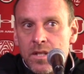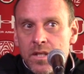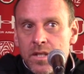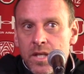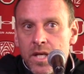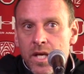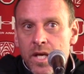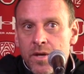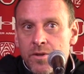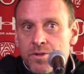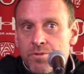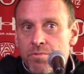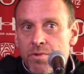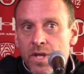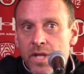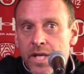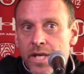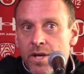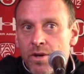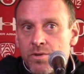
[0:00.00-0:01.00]
it's
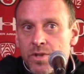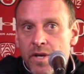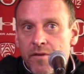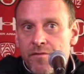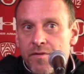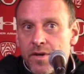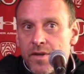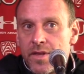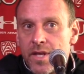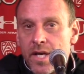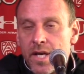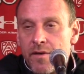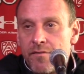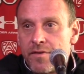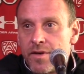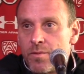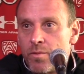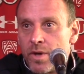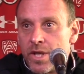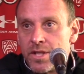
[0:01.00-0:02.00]
really no different than
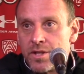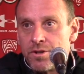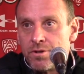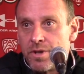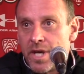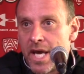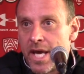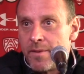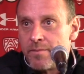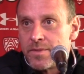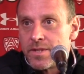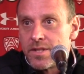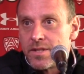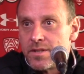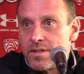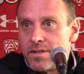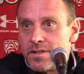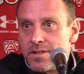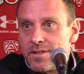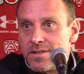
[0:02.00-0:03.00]
if you win 2 games.
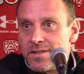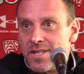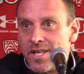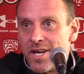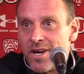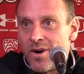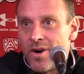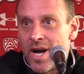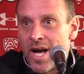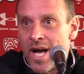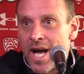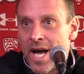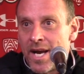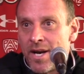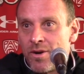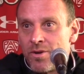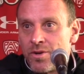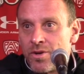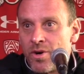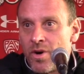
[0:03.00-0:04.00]
I
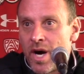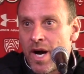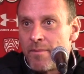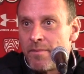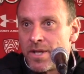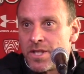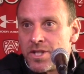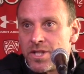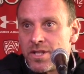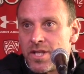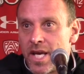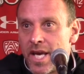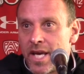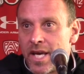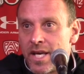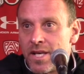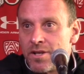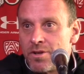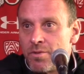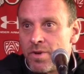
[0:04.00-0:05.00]
don't know how much you take
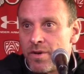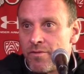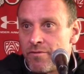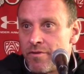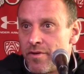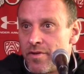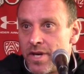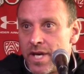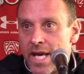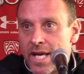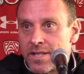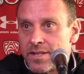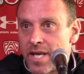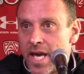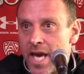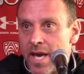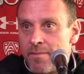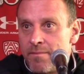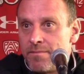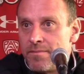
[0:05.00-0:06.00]
into it for the next
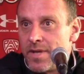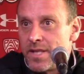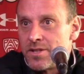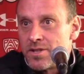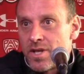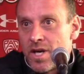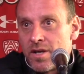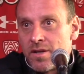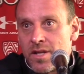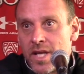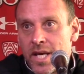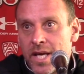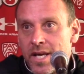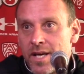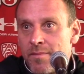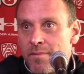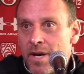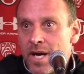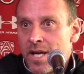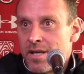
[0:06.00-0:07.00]
game and start
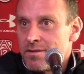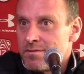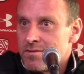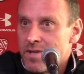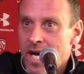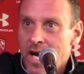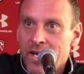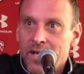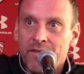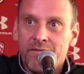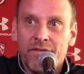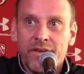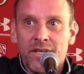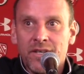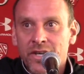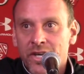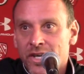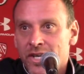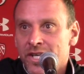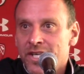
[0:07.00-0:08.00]
thinking about how you feel
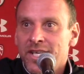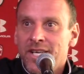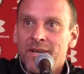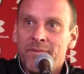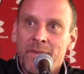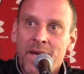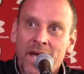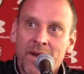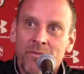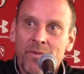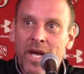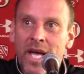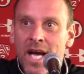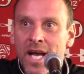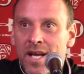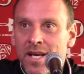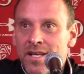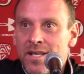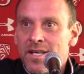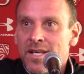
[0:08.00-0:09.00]
good and, man, we got
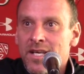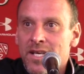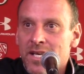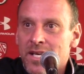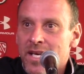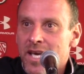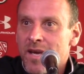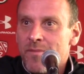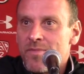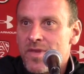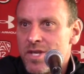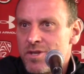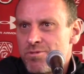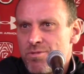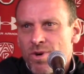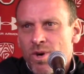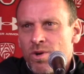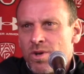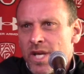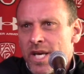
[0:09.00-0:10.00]
to keep this
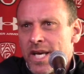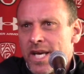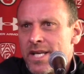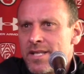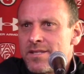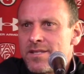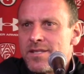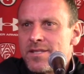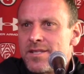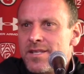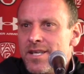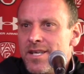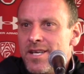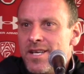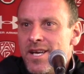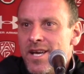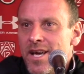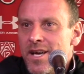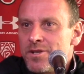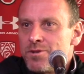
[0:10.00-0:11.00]
rolling. It's
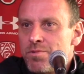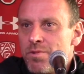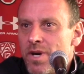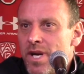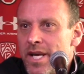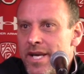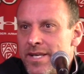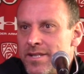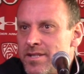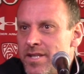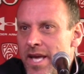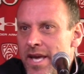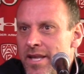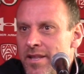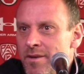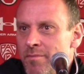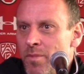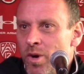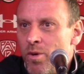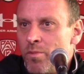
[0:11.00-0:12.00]
really a stay in
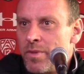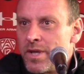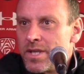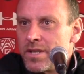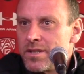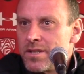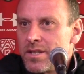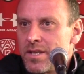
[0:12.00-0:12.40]
the moment,